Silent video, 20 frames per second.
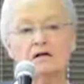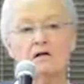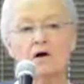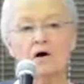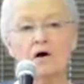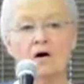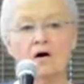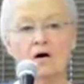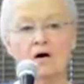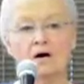
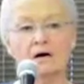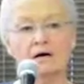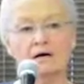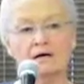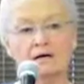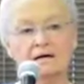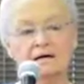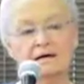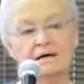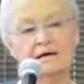along
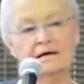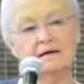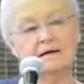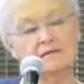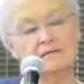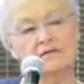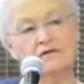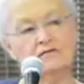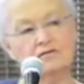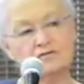
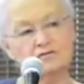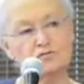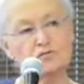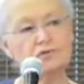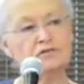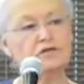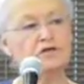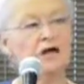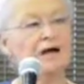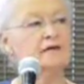in this
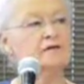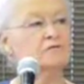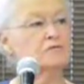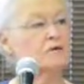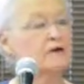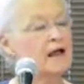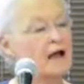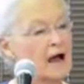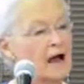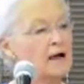
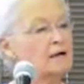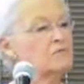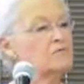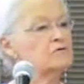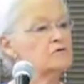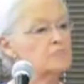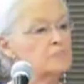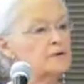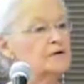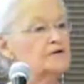trajectory, I
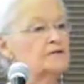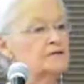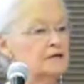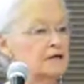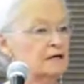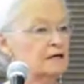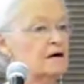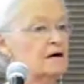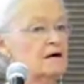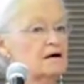was
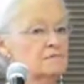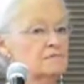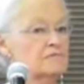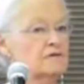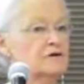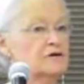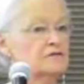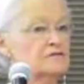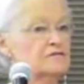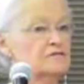building
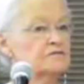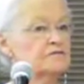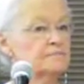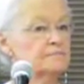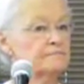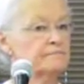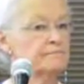confidence.